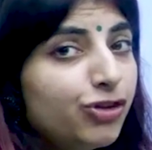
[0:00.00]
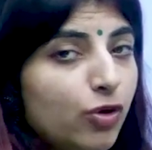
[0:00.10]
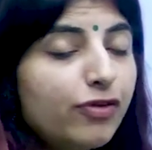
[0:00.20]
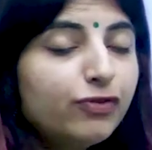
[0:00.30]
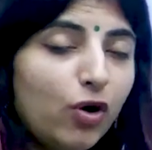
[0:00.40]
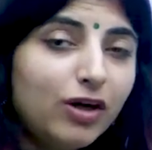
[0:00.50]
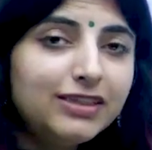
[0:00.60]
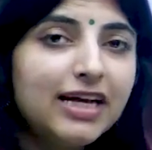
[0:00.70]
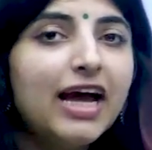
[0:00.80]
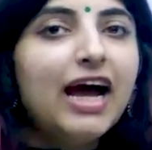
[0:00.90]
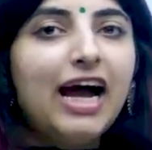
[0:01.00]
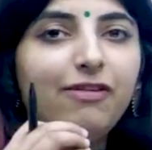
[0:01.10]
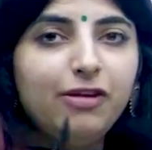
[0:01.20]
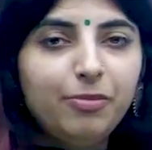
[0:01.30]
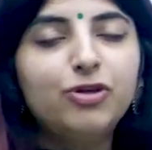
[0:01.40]
so of course i
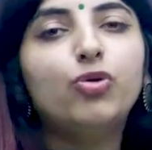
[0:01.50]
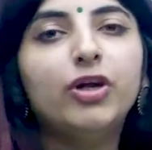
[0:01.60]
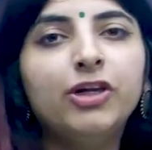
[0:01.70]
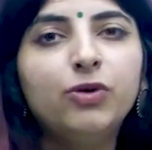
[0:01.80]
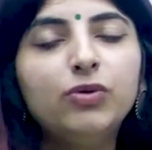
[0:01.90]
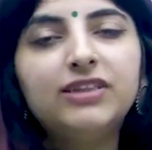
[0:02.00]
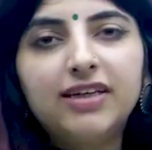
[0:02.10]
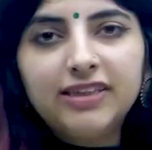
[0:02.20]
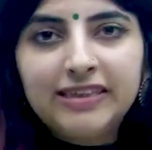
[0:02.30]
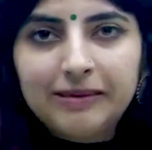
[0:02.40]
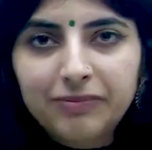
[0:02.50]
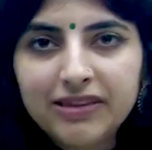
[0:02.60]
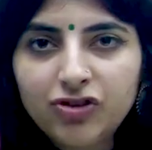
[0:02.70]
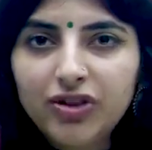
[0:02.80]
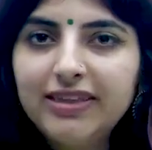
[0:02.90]
will be showing you certain tips
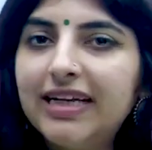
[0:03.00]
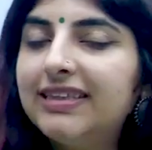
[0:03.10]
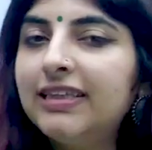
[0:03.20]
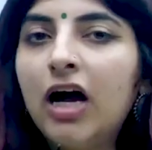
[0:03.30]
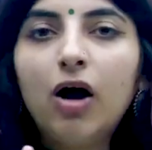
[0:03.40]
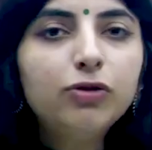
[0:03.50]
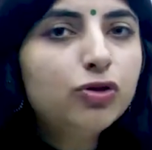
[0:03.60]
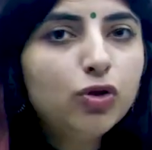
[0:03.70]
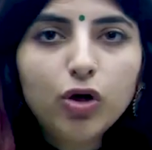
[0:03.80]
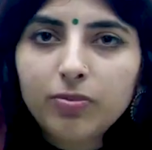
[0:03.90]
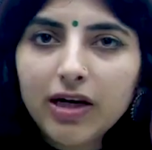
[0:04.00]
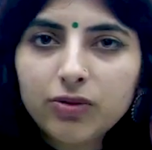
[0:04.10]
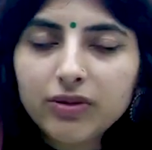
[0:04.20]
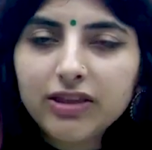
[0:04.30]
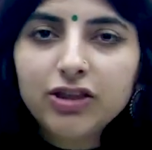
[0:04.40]
and tricks as in how to go about
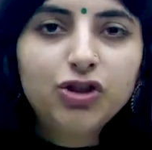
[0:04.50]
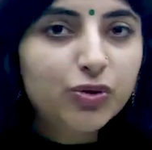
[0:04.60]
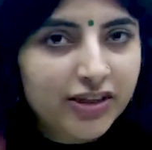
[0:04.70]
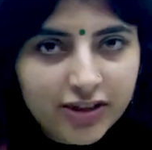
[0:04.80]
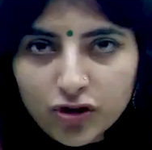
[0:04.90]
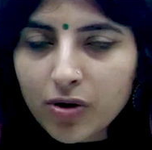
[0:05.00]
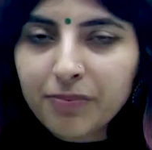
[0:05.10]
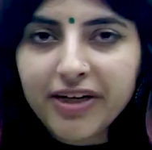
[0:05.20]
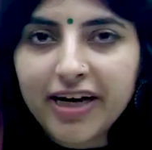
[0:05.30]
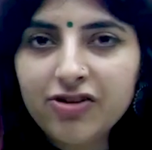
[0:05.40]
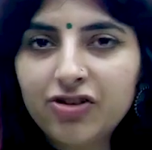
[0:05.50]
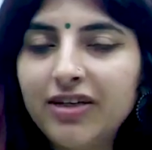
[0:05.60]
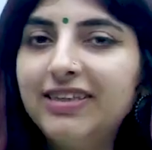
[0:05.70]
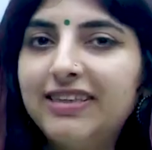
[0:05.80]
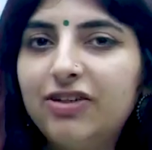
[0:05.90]
with doing the comprehension
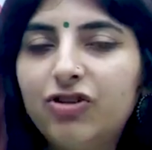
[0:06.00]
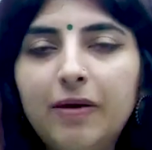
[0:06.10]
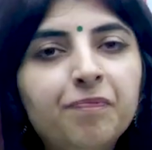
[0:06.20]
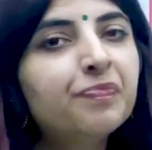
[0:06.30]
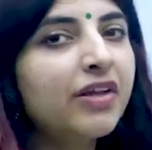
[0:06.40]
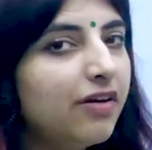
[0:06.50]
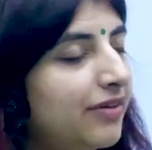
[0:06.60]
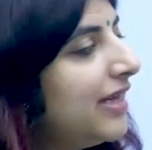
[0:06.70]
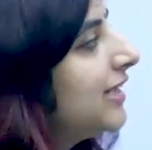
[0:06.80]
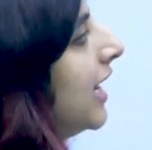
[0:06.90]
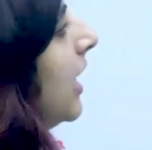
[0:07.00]
etc correct